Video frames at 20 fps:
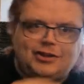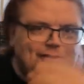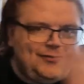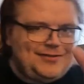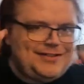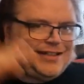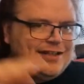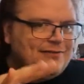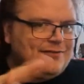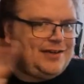of
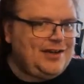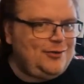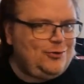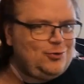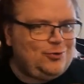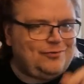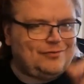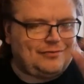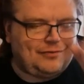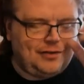
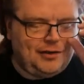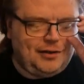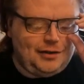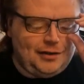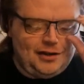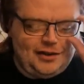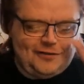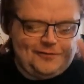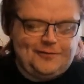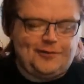TFNation,
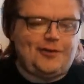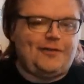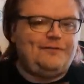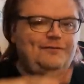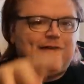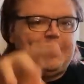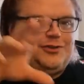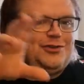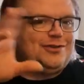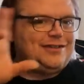of
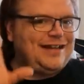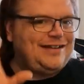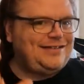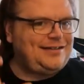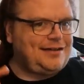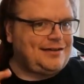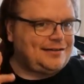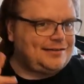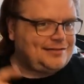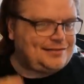convention
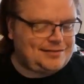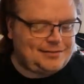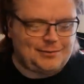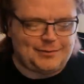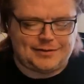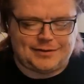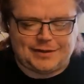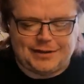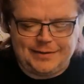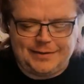etiquette, you
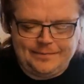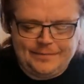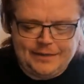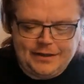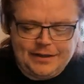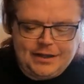see.